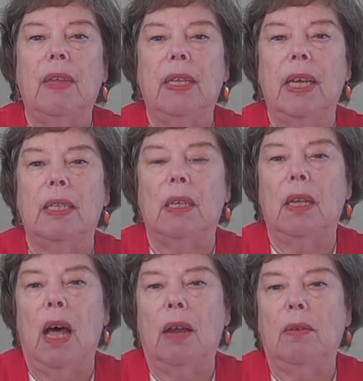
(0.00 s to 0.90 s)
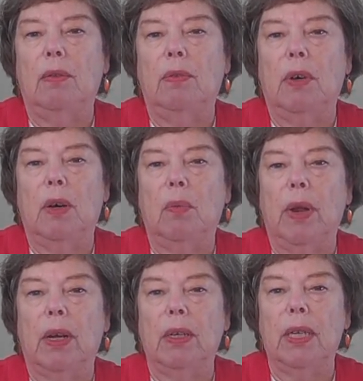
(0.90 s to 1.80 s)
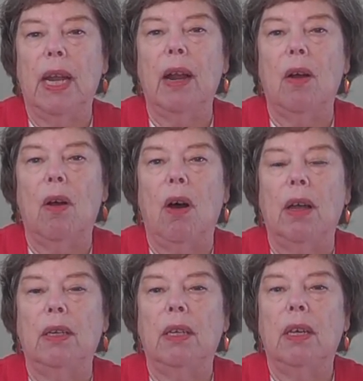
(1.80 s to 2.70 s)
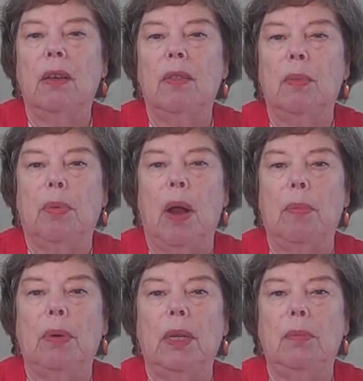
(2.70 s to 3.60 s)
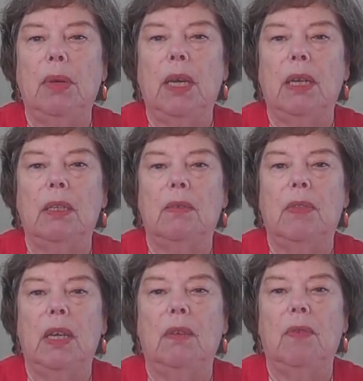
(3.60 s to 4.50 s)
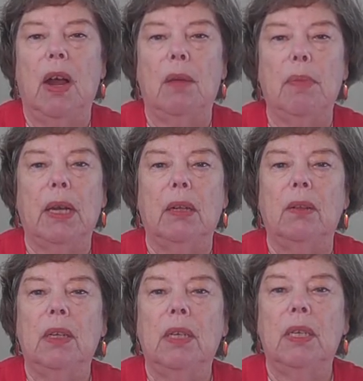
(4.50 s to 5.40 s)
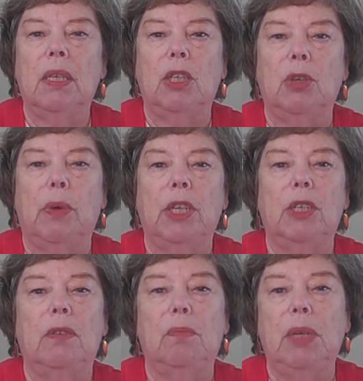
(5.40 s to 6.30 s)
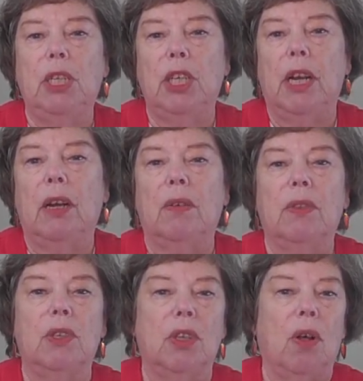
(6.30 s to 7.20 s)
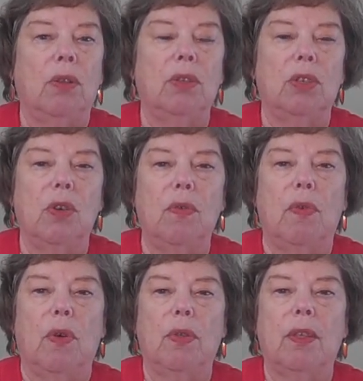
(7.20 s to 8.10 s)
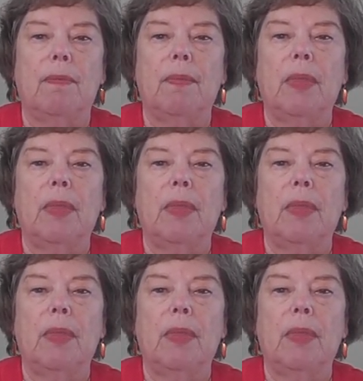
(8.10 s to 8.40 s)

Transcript: that gets a lot of uh, wear and tear on the property because of the environmental situation of beach air, the salt, and so forth.